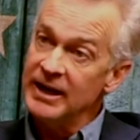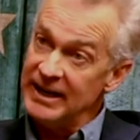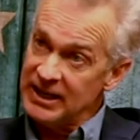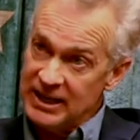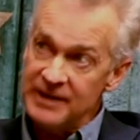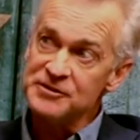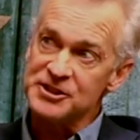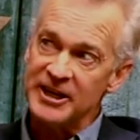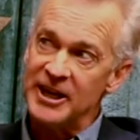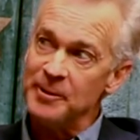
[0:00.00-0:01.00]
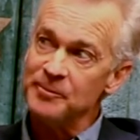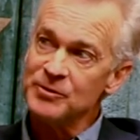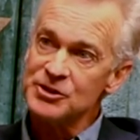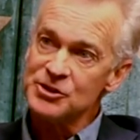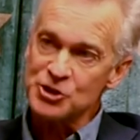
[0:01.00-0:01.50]
it gives them
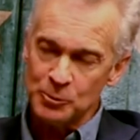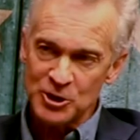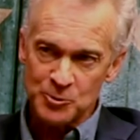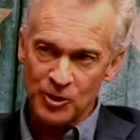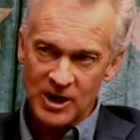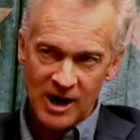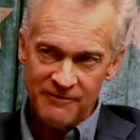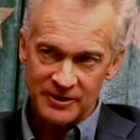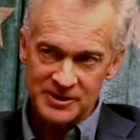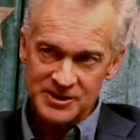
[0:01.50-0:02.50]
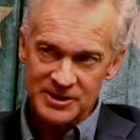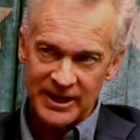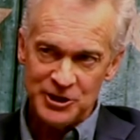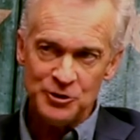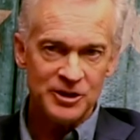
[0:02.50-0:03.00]
so much more confidence
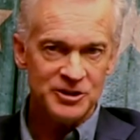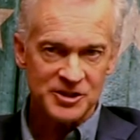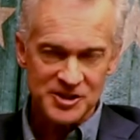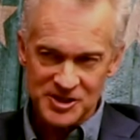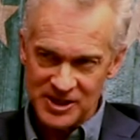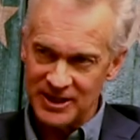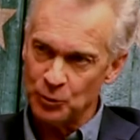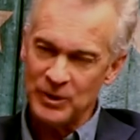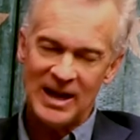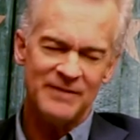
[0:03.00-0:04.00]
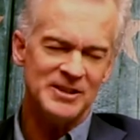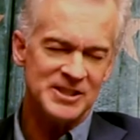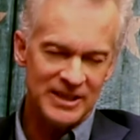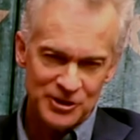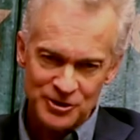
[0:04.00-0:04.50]
and you can just see it we have these
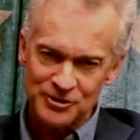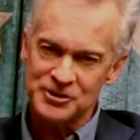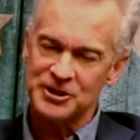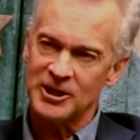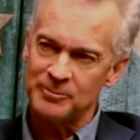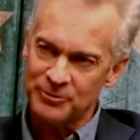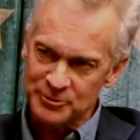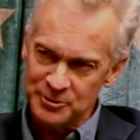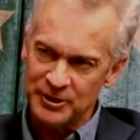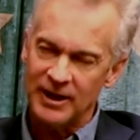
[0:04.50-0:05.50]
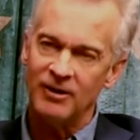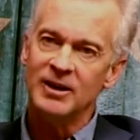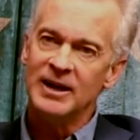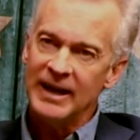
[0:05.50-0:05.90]
interns that come through now